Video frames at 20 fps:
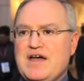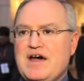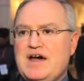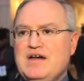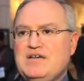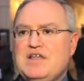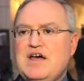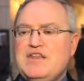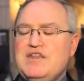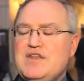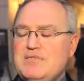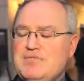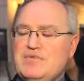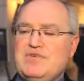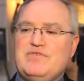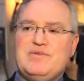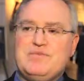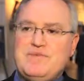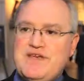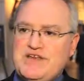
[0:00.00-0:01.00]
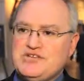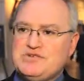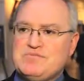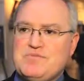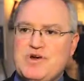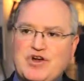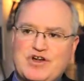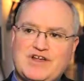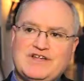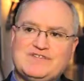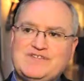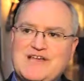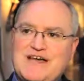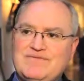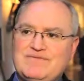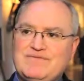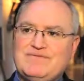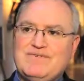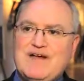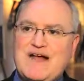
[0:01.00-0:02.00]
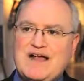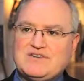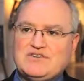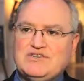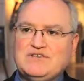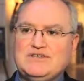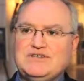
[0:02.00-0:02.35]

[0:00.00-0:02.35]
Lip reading: A number of the major markets have in fact